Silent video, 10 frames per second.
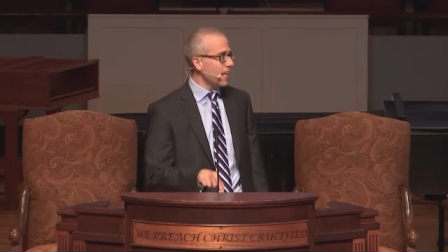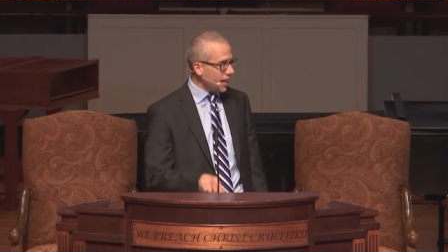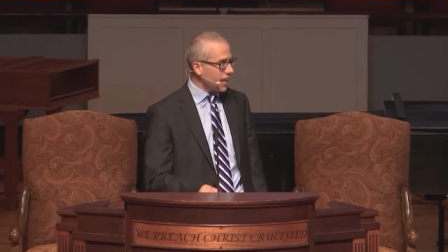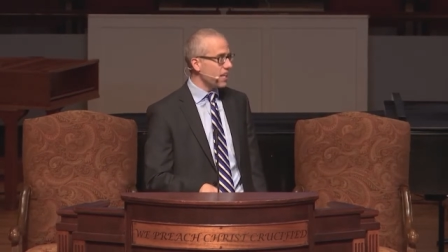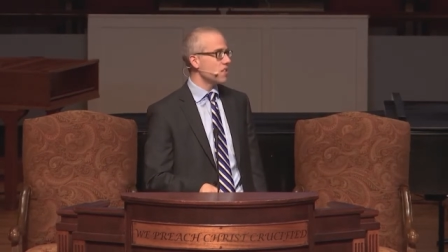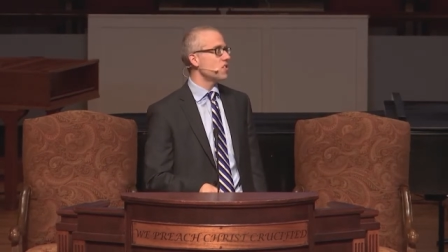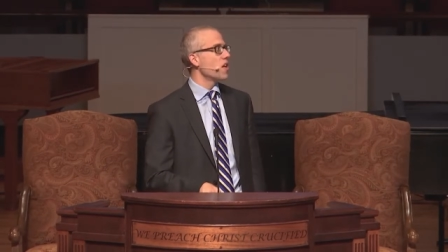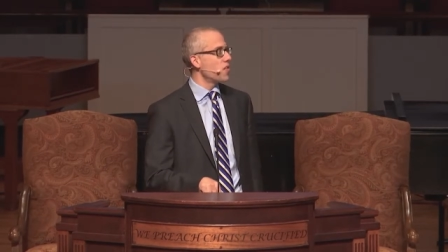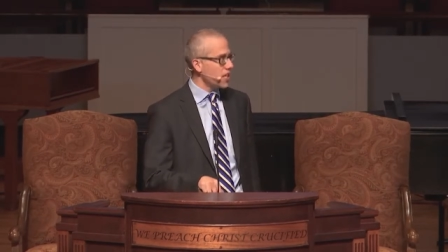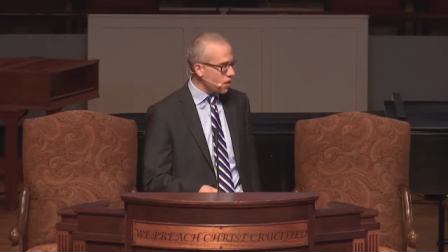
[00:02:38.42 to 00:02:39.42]
is
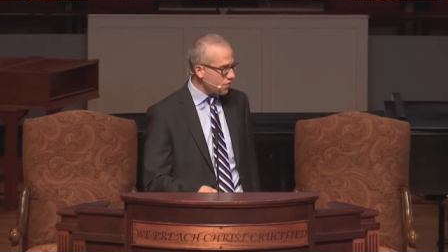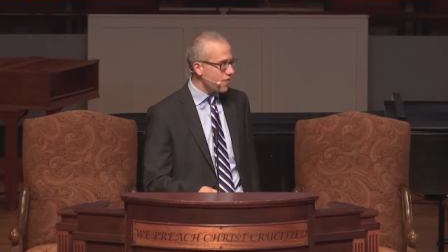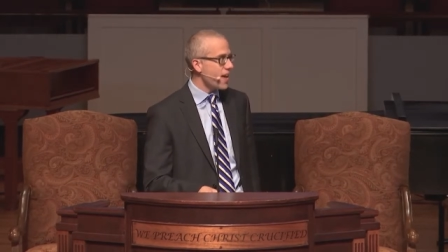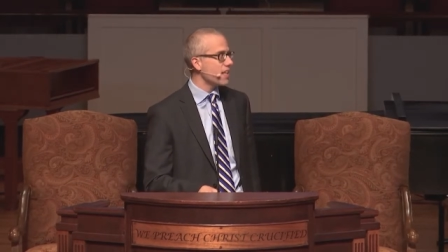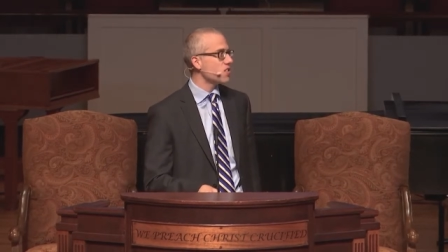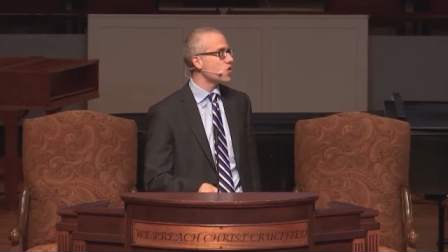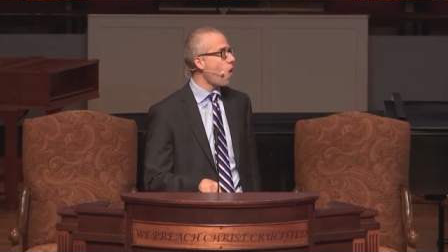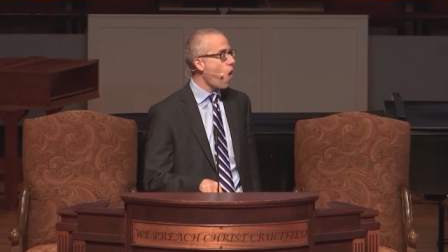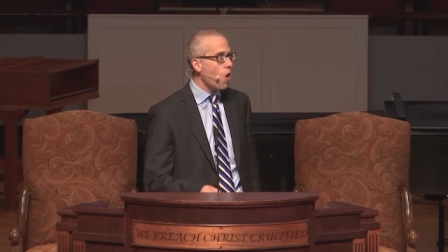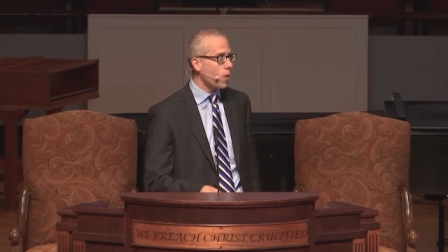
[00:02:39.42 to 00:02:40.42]
the offense,
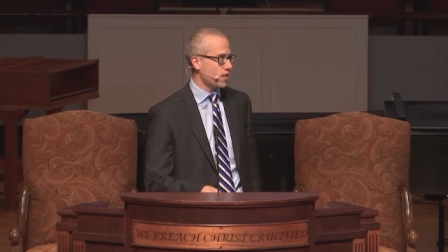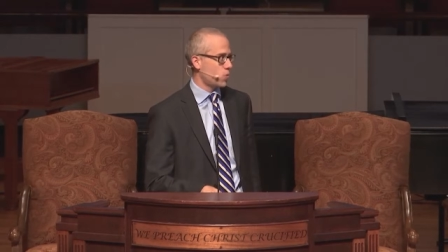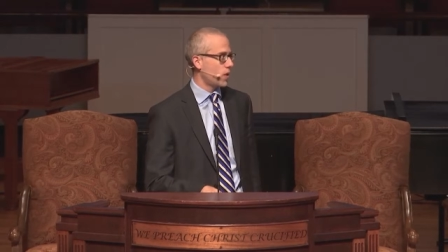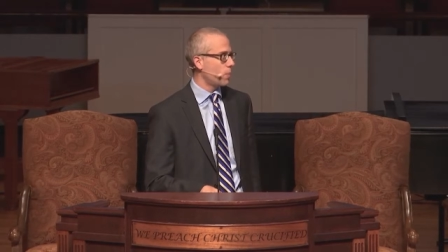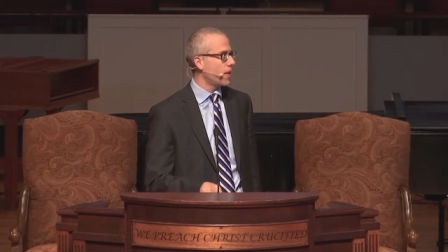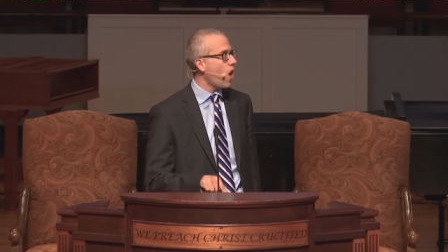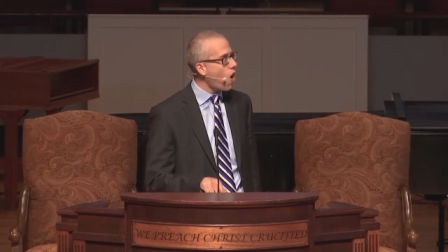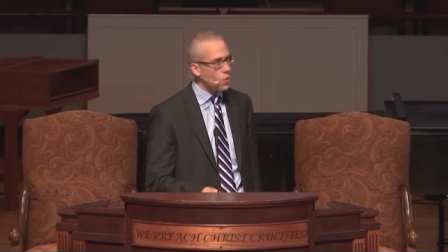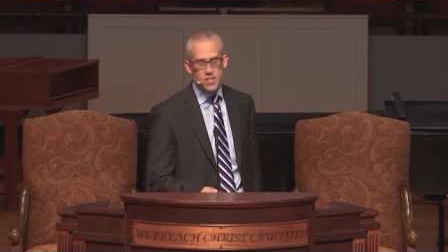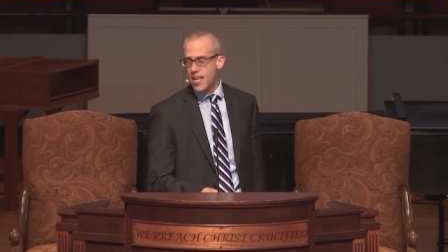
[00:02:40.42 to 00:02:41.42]
always will be,
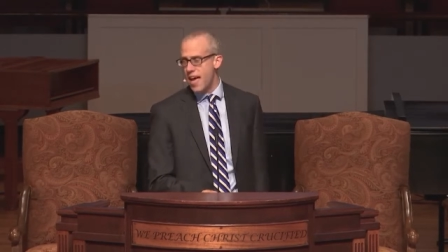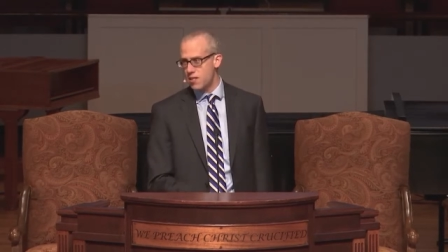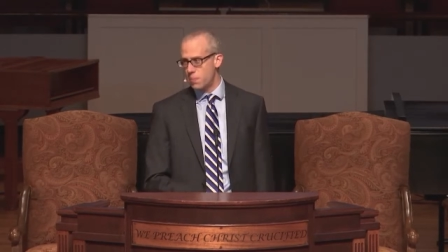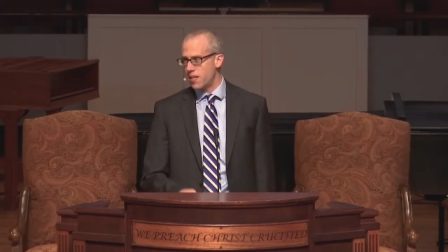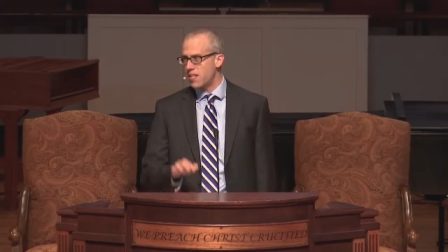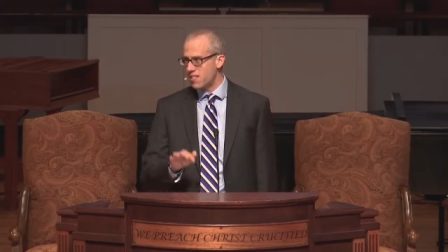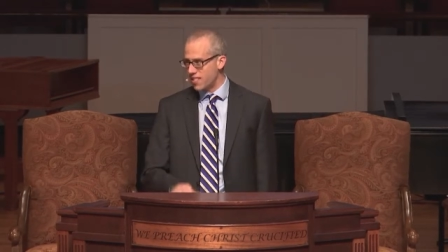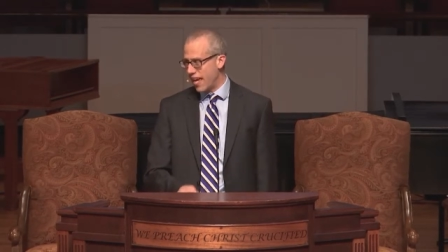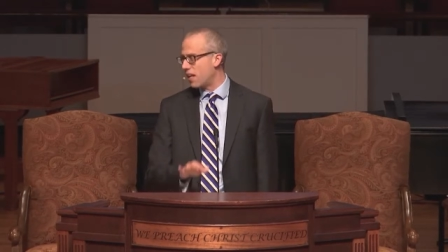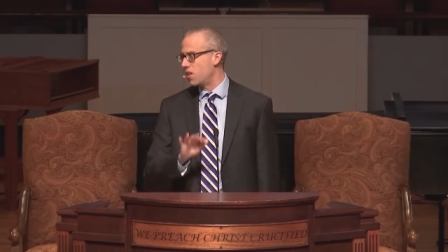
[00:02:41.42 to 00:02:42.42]
always has been, the
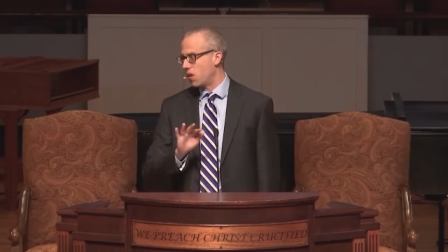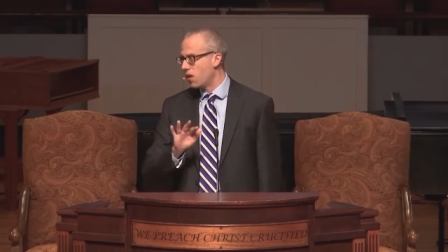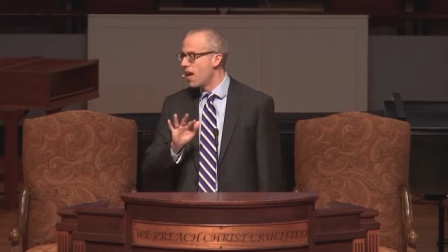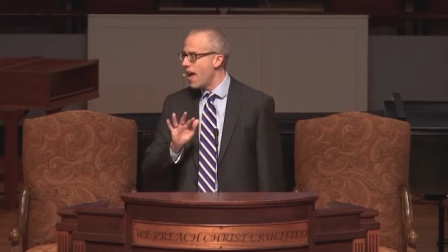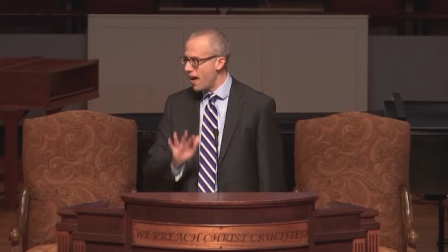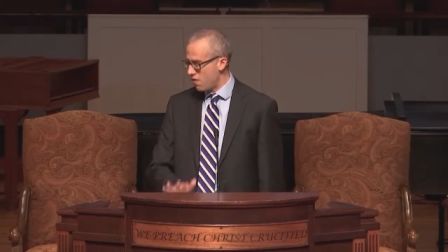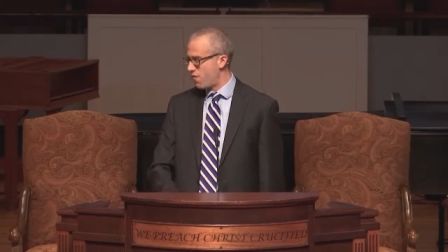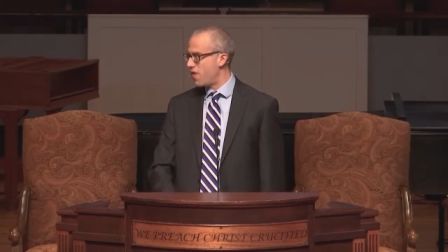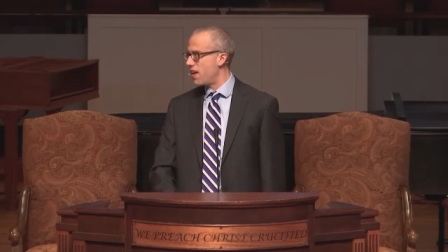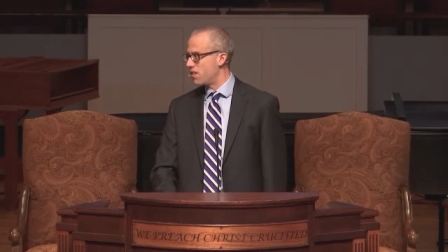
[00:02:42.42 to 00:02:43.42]
scandal and
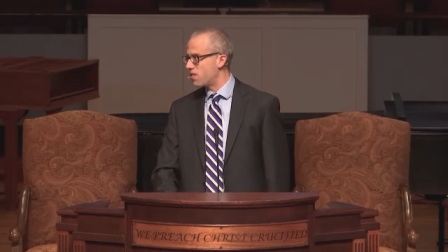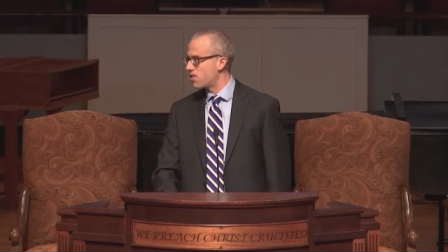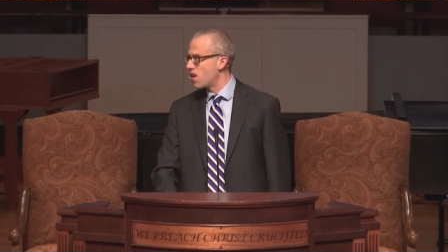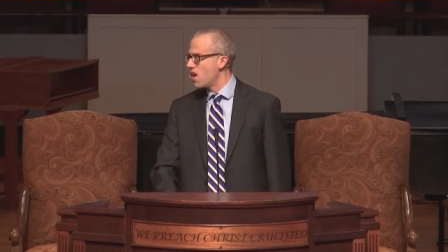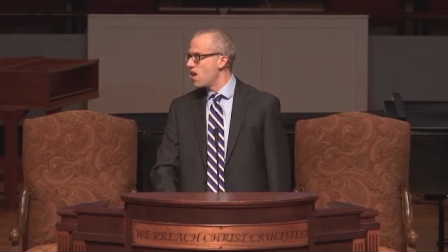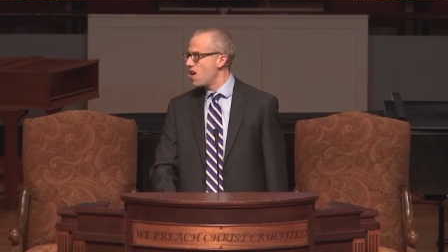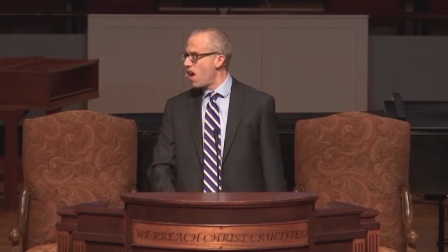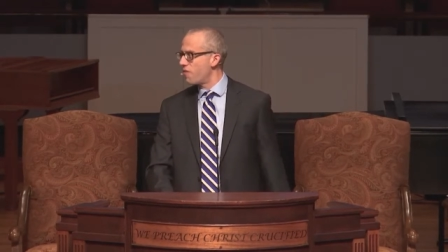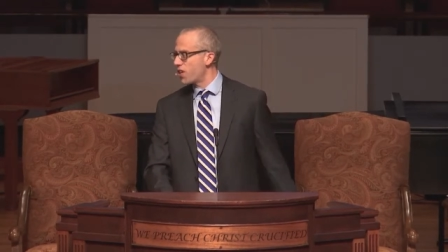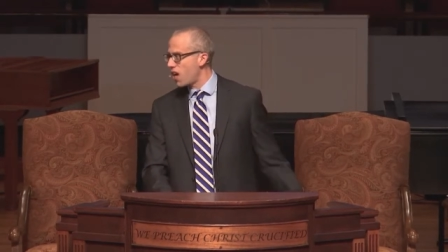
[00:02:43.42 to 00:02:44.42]
offense
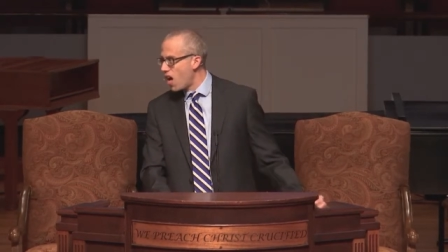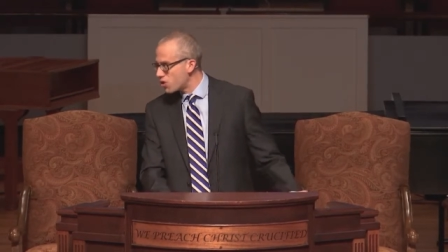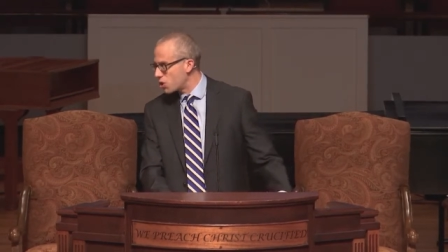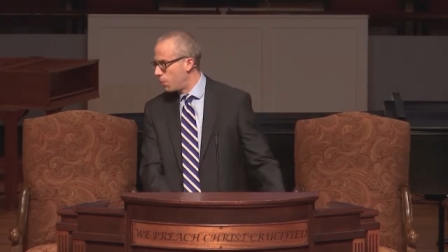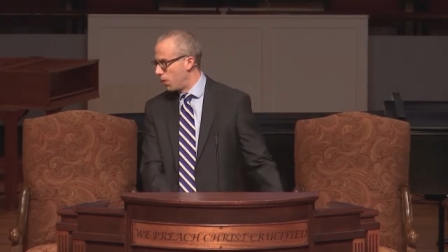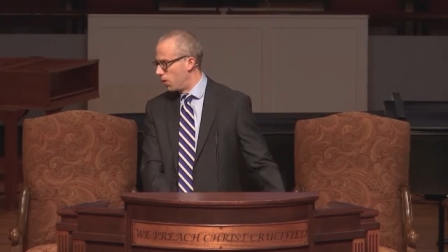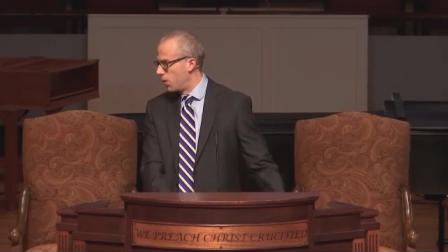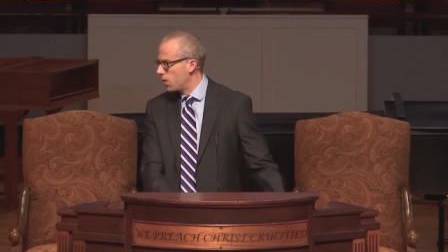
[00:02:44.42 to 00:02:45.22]
of the gospel.